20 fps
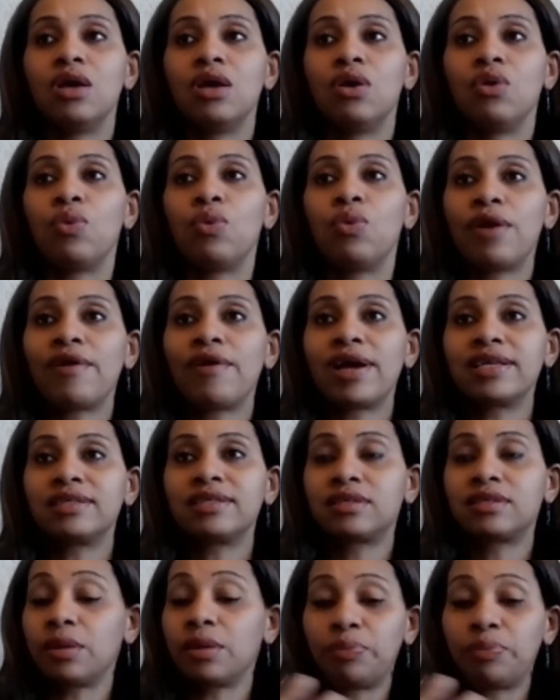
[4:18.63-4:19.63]
Whereas
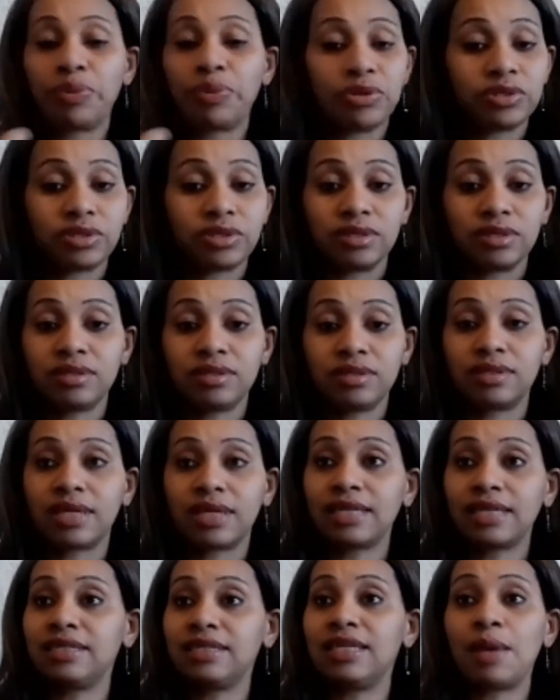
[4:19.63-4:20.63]
some persons
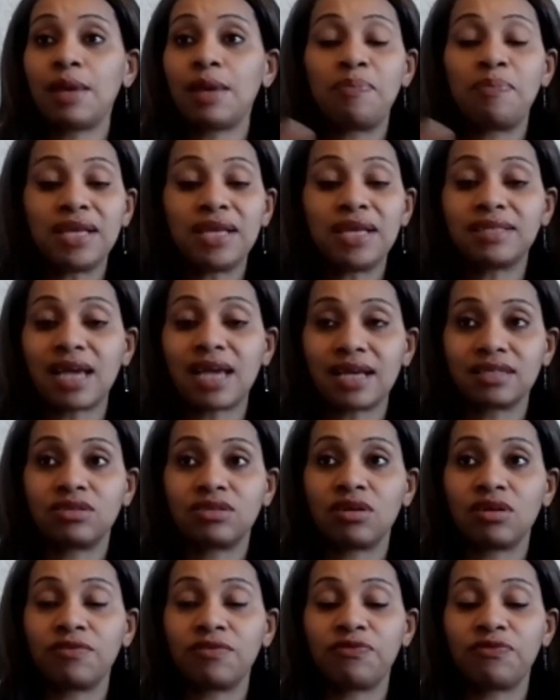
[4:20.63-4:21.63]
getting their big task
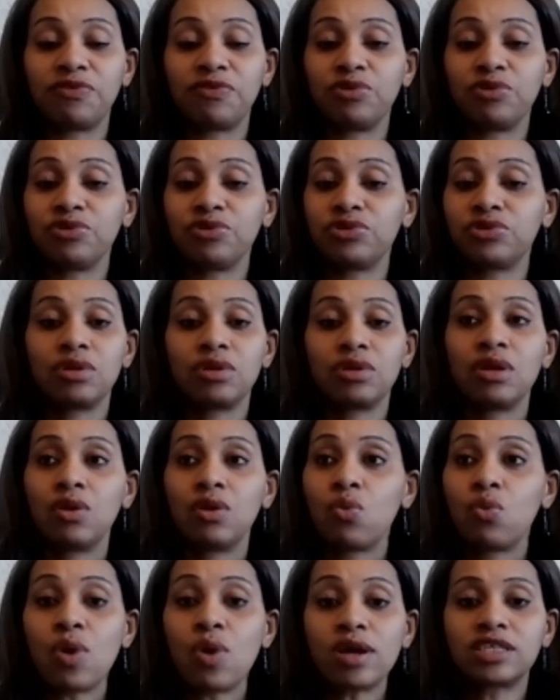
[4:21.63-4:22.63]
done first
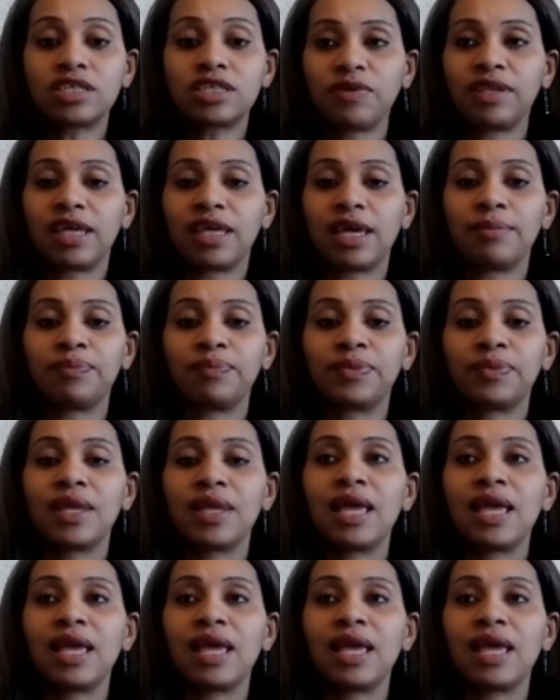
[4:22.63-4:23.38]
works for them.